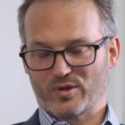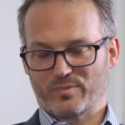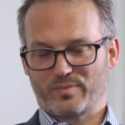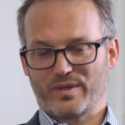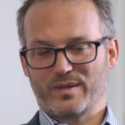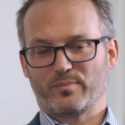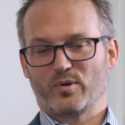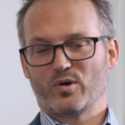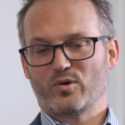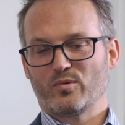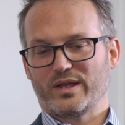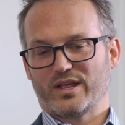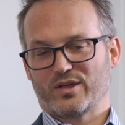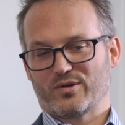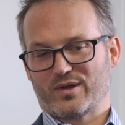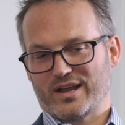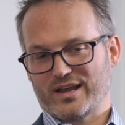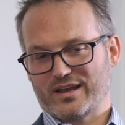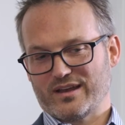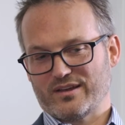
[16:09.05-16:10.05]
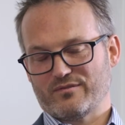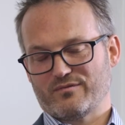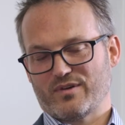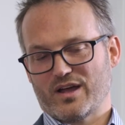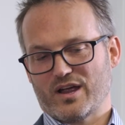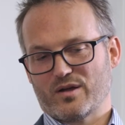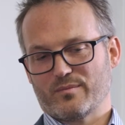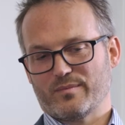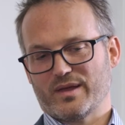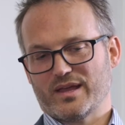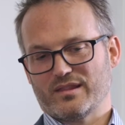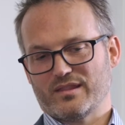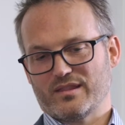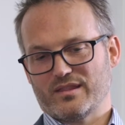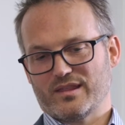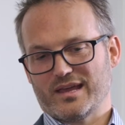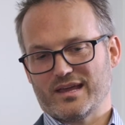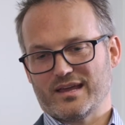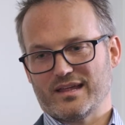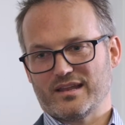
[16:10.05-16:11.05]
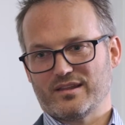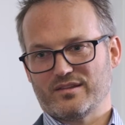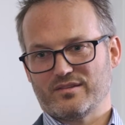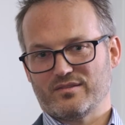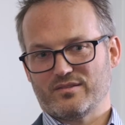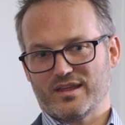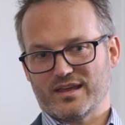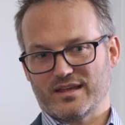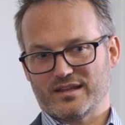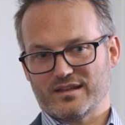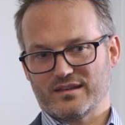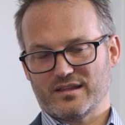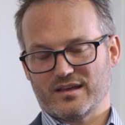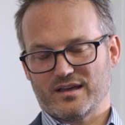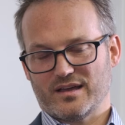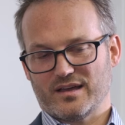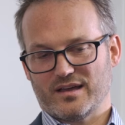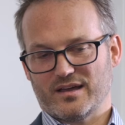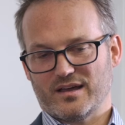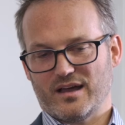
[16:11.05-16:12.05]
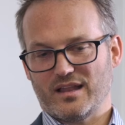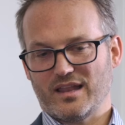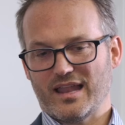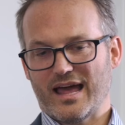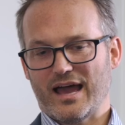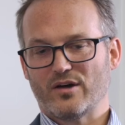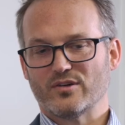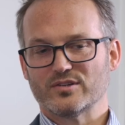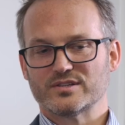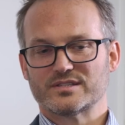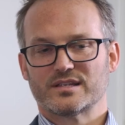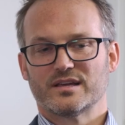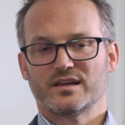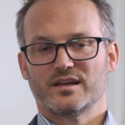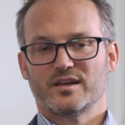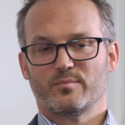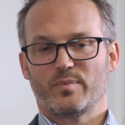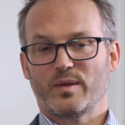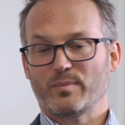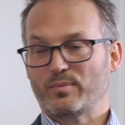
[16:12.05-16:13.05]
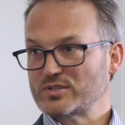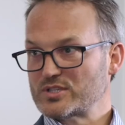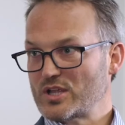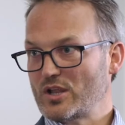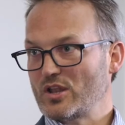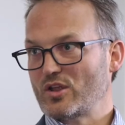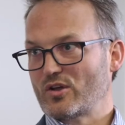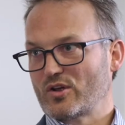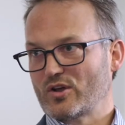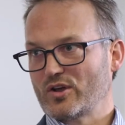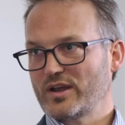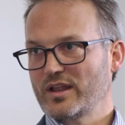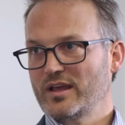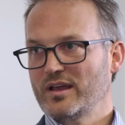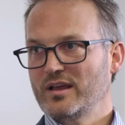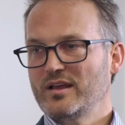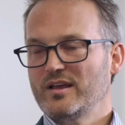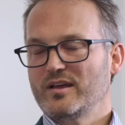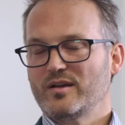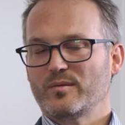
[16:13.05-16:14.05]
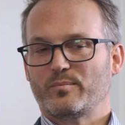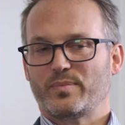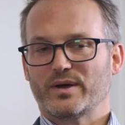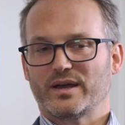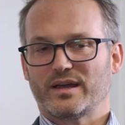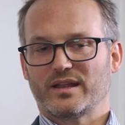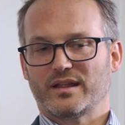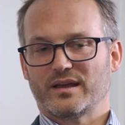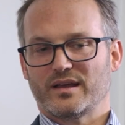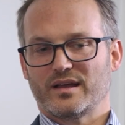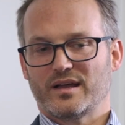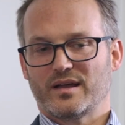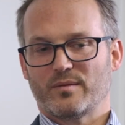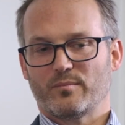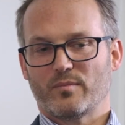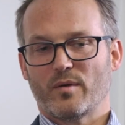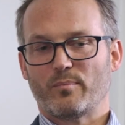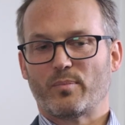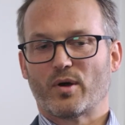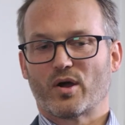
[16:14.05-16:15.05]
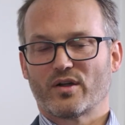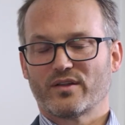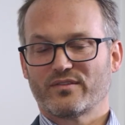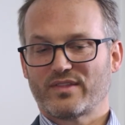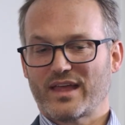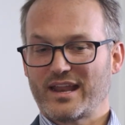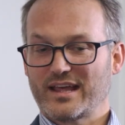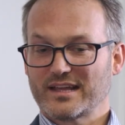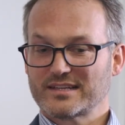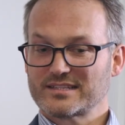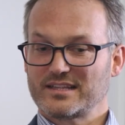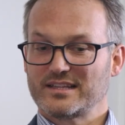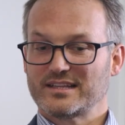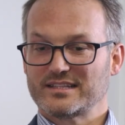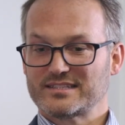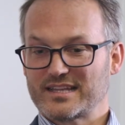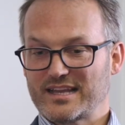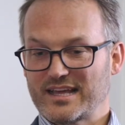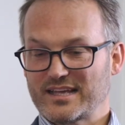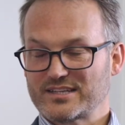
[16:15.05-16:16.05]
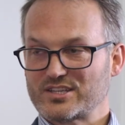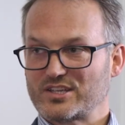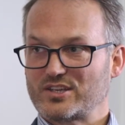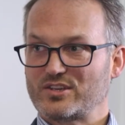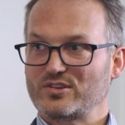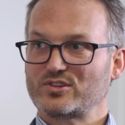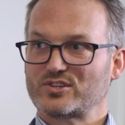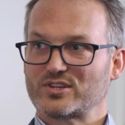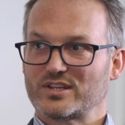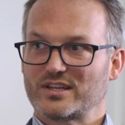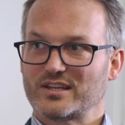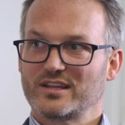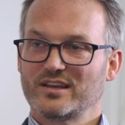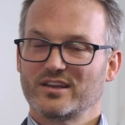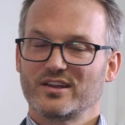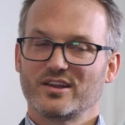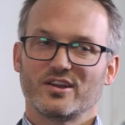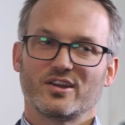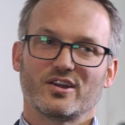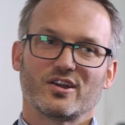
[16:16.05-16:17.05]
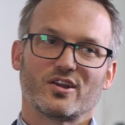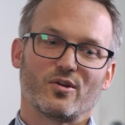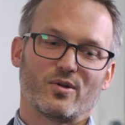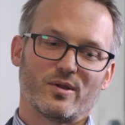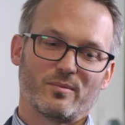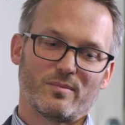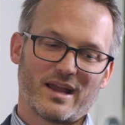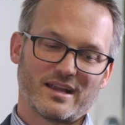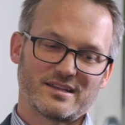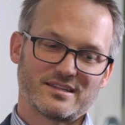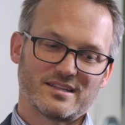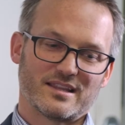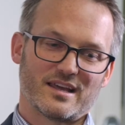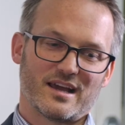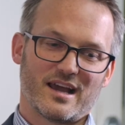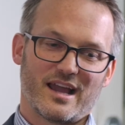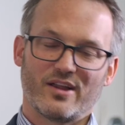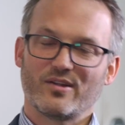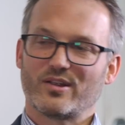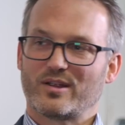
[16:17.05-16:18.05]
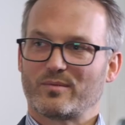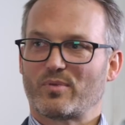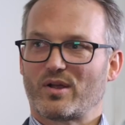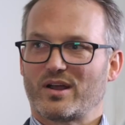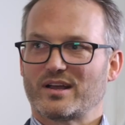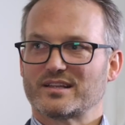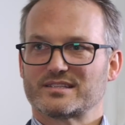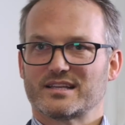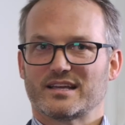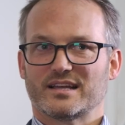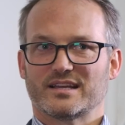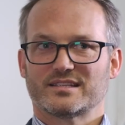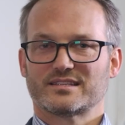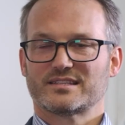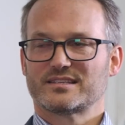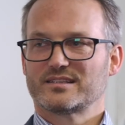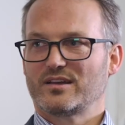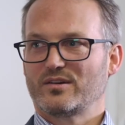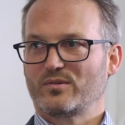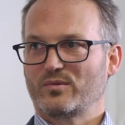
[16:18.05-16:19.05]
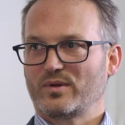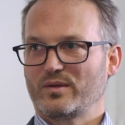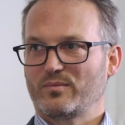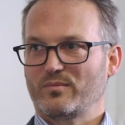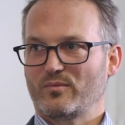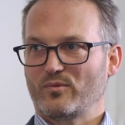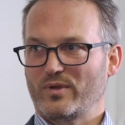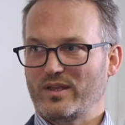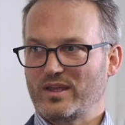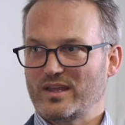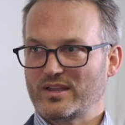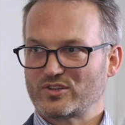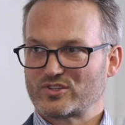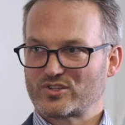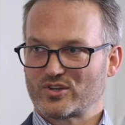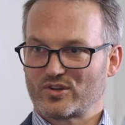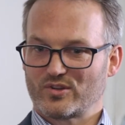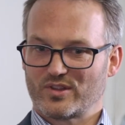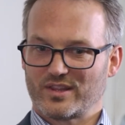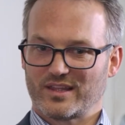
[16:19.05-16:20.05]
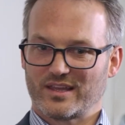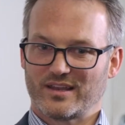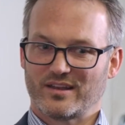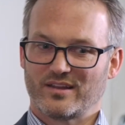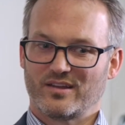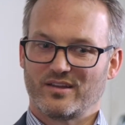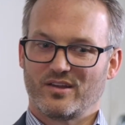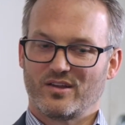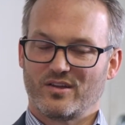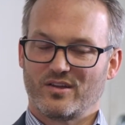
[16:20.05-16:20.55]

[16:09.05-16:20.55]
are people. We create an environment that allows people to learn. But part of that excellence and execution, going back to the hiring process, we ensure that